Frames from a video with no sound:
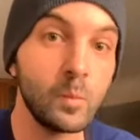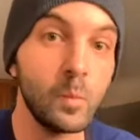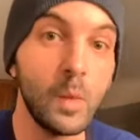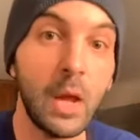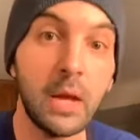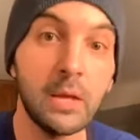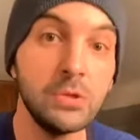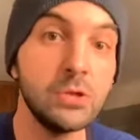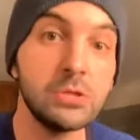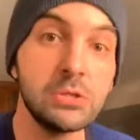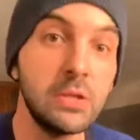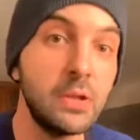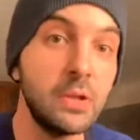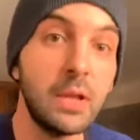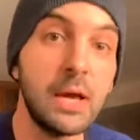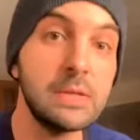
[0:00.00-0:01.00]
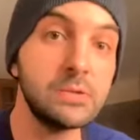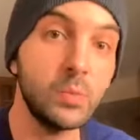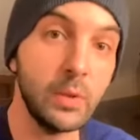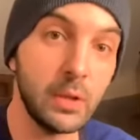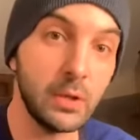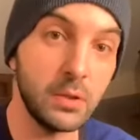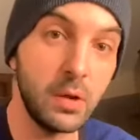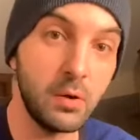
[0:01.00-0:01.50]
And just in the last week
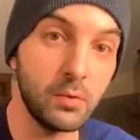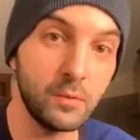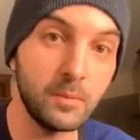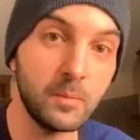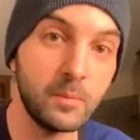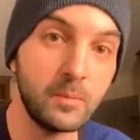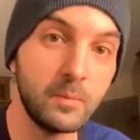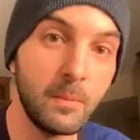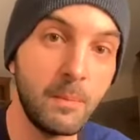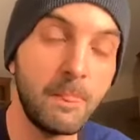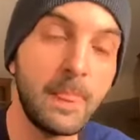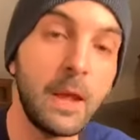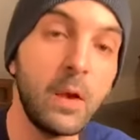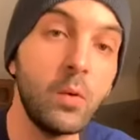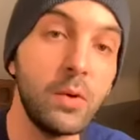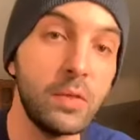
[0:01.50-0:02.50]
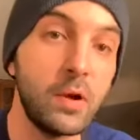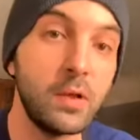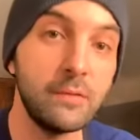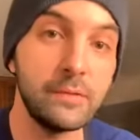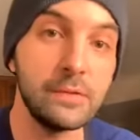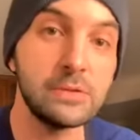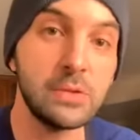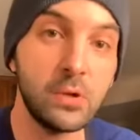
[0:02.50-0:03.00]
alone, with all of
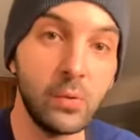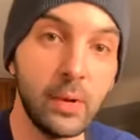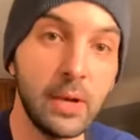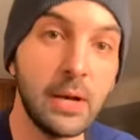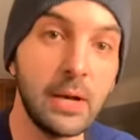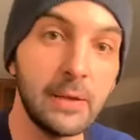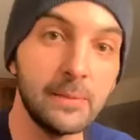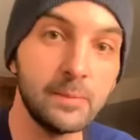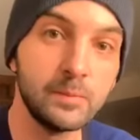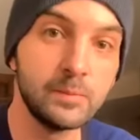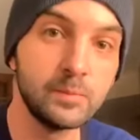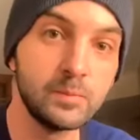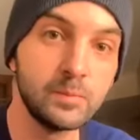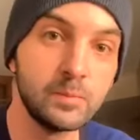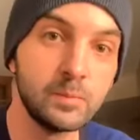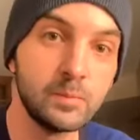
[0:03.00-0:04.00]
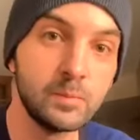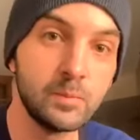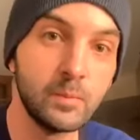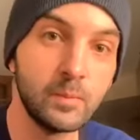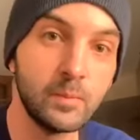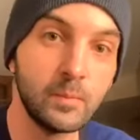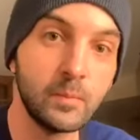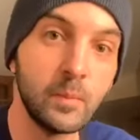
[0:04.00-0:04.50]
this going on,
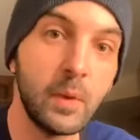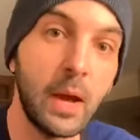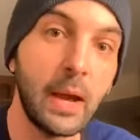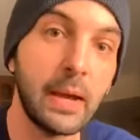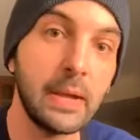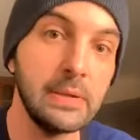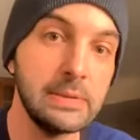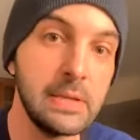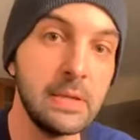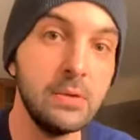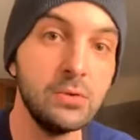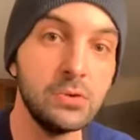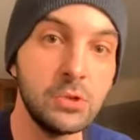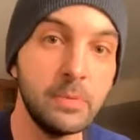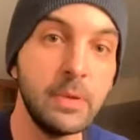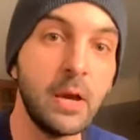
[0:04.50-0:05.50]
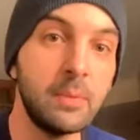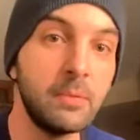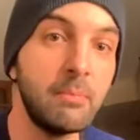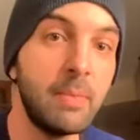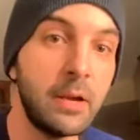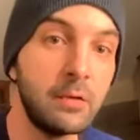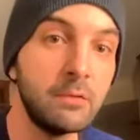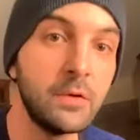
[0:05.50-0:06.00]
I continue to become a
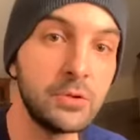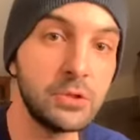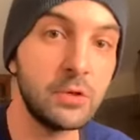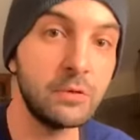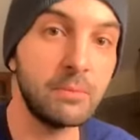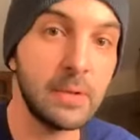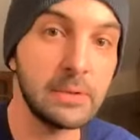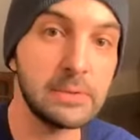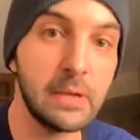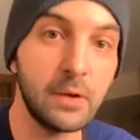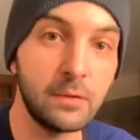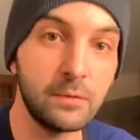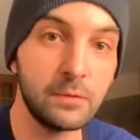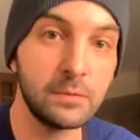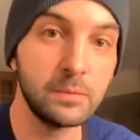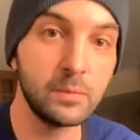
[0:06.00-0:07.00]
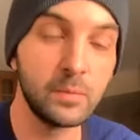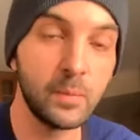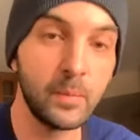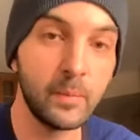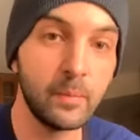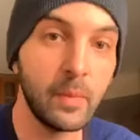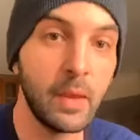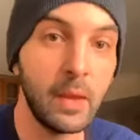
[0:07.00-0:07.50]
better version of myself.
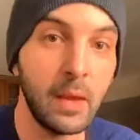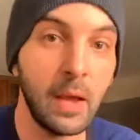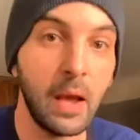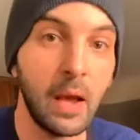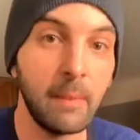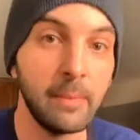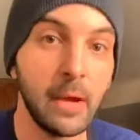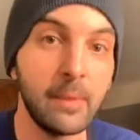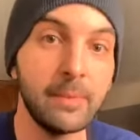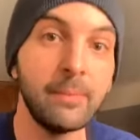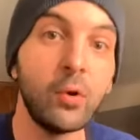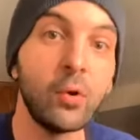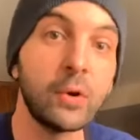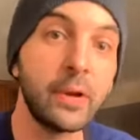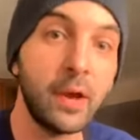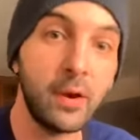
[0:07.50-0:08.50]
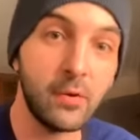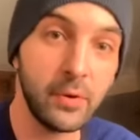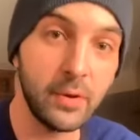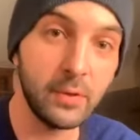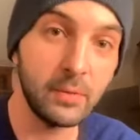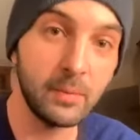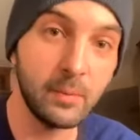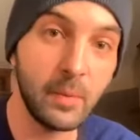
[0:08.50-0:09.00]
I'm becoming more
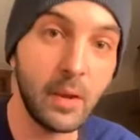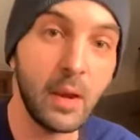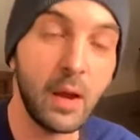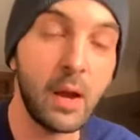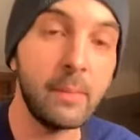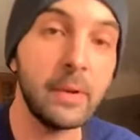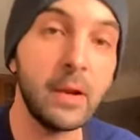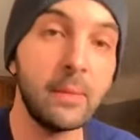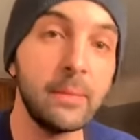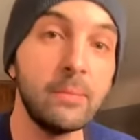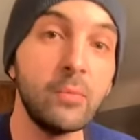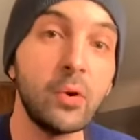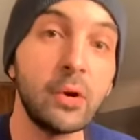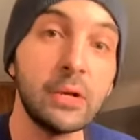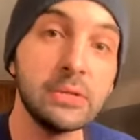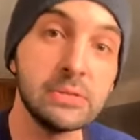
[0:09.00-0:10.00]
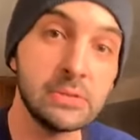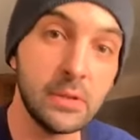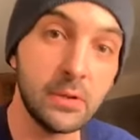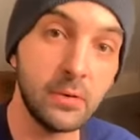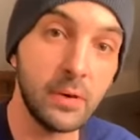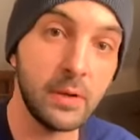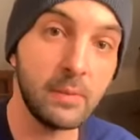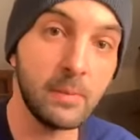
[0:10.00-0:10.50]
caring. I'm becoming more considerate.